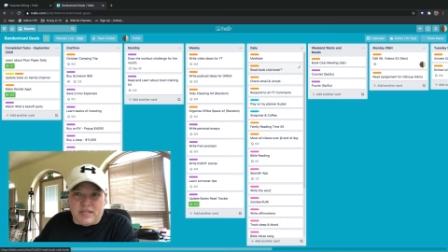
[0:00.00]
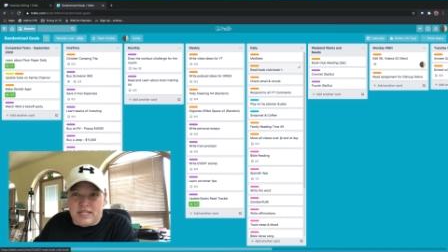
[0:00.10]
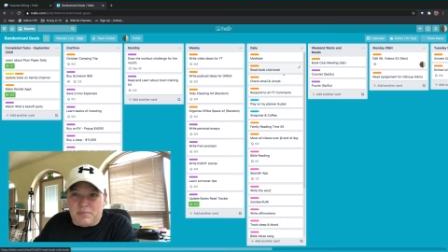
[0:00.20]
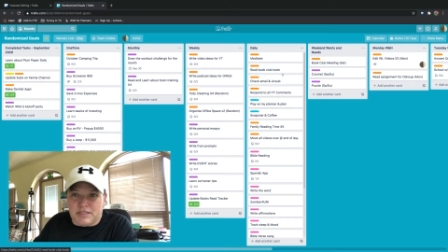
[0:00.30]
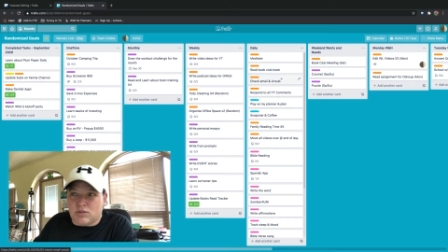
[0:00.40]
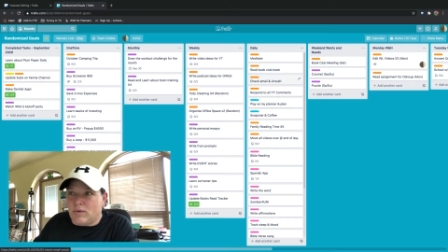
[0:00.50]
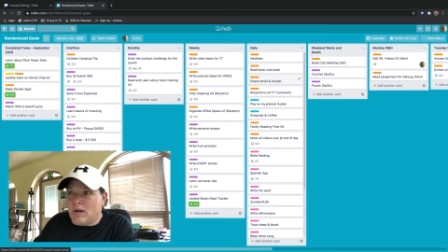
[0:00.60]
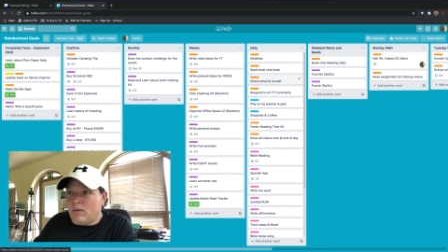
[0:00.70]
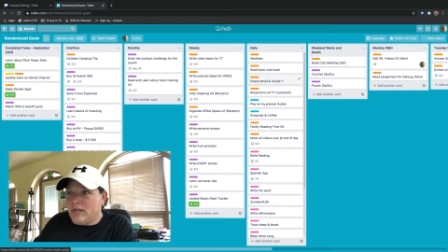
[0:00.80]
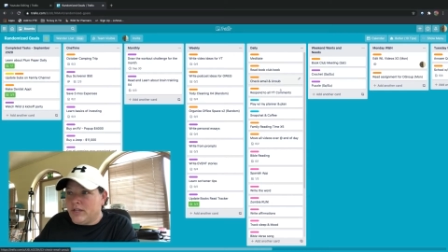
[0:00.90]
It depends on what
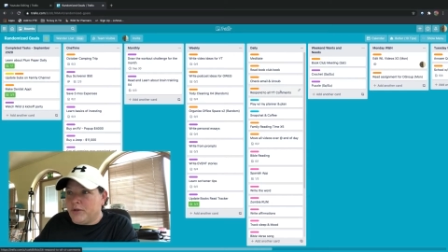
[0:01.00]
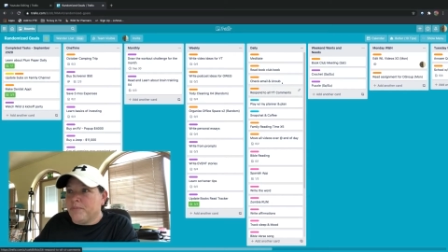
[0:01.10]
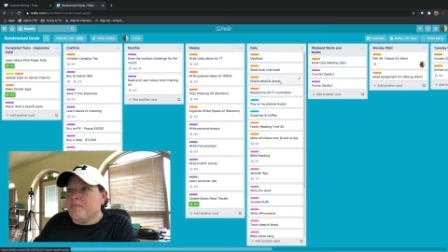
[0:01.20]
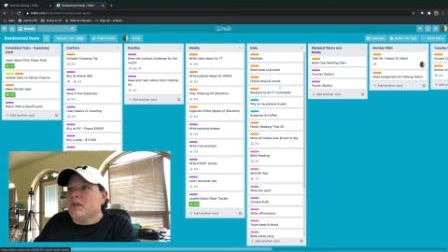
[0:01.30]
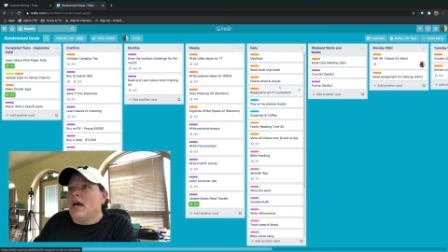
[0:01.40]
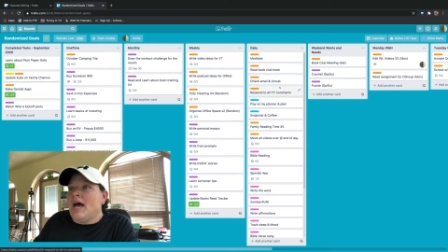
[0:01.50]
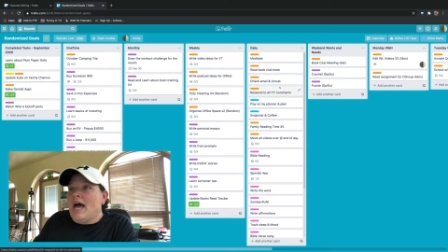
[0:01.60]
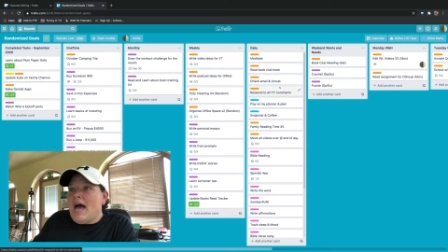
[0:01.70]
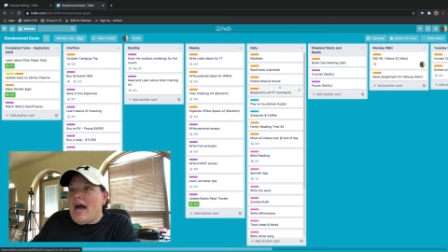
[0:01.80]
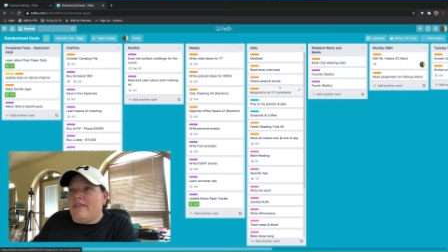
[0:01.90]
I want to do.
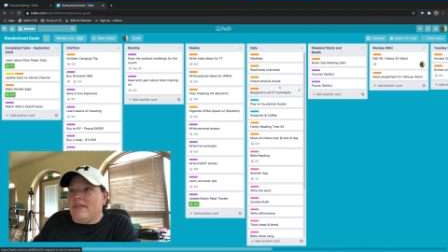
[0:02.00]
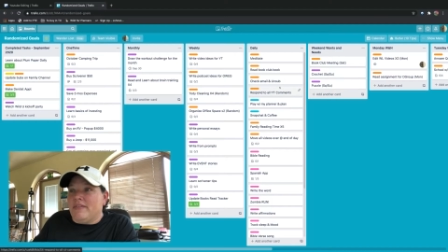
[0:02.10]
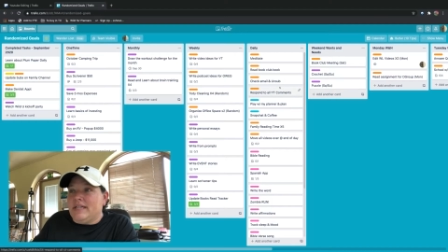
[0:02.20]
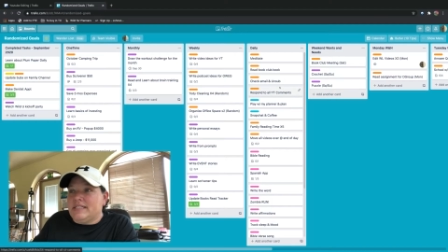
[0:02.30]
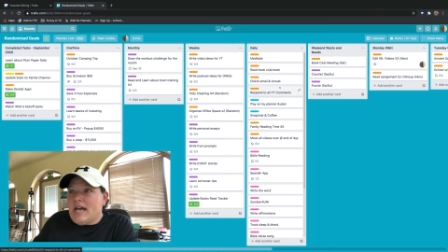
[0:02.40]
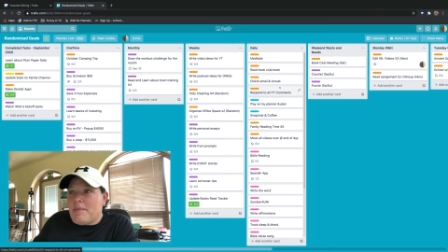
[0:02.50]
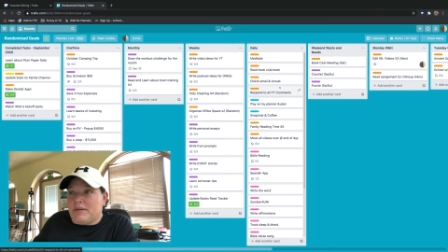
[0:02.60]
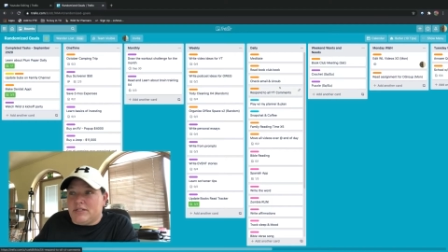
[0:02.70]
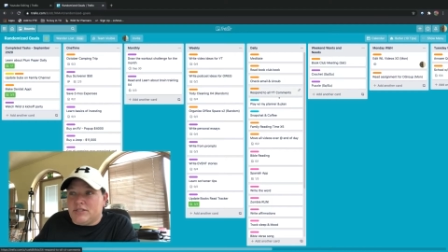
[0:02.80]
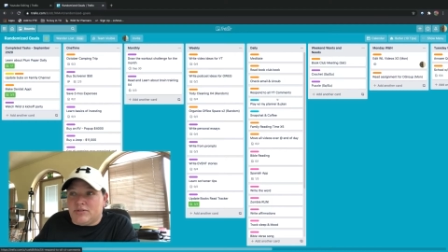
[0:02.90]
And then these
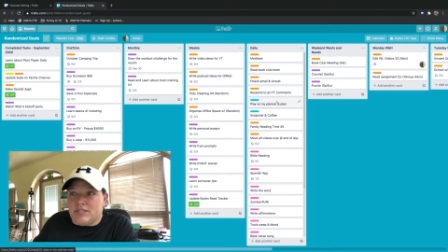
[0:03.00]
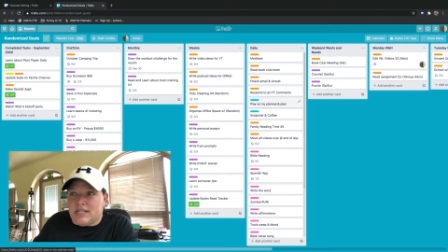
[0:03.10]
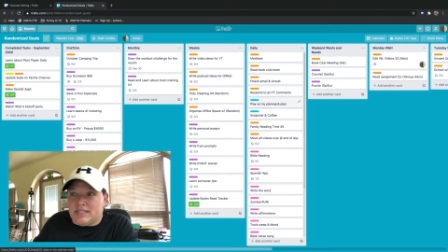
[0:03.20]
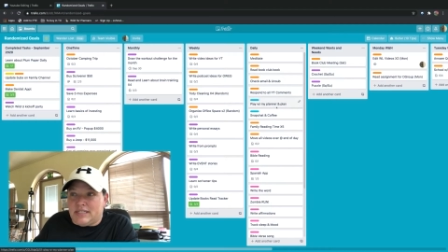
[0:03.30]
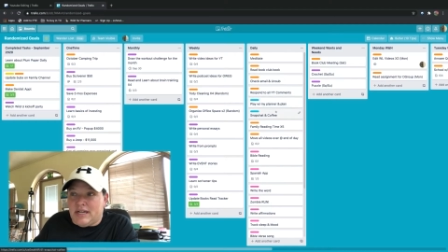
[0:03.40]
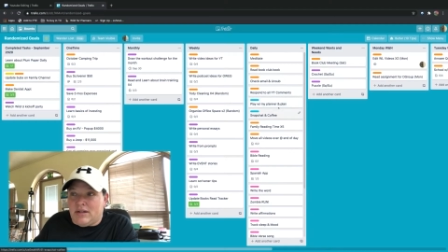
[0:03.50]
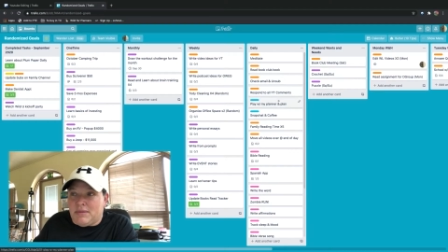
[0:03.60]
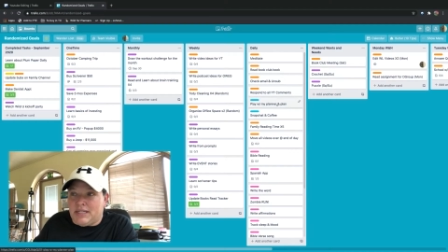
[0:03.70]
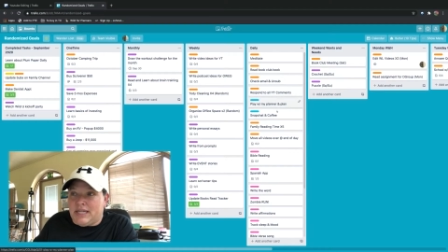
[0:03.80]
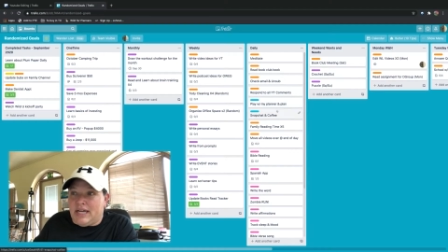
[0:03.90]
happen as soon as I sit down at
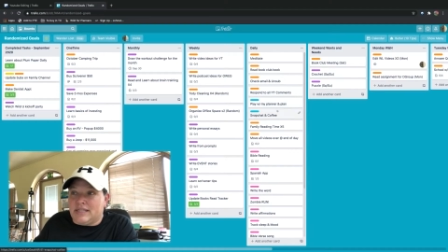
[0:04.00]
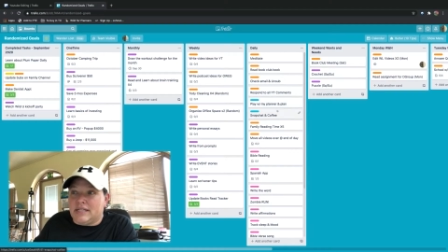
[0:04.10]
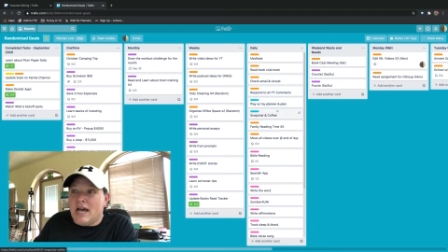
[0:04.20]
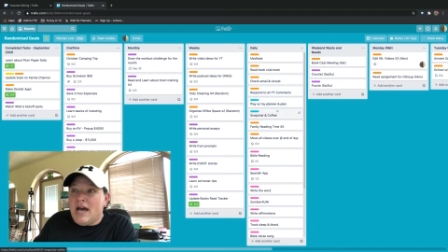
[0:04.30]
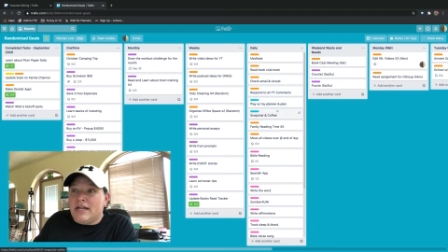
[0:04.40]
my desk.